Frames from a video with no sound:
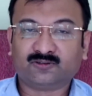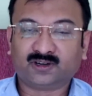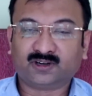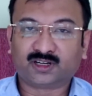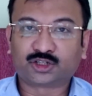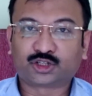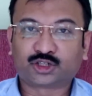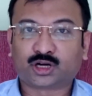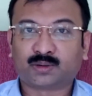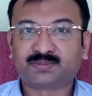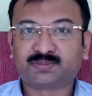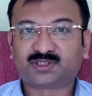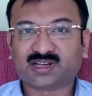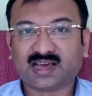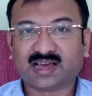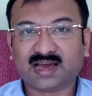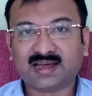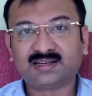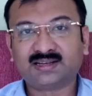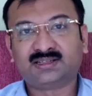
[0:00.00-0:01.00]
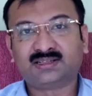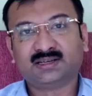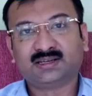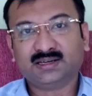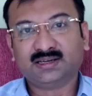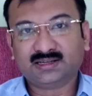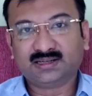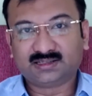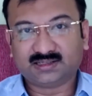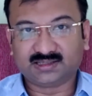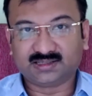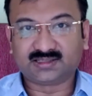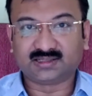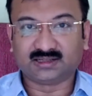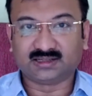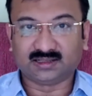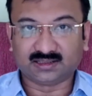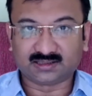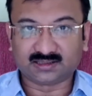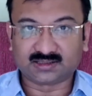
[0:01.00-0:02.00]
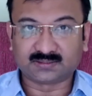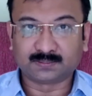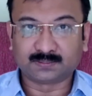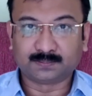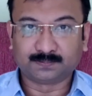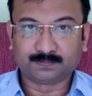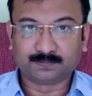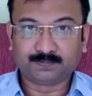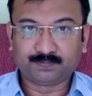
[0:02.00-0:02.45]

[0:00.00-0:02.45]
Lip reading: workshops and test series,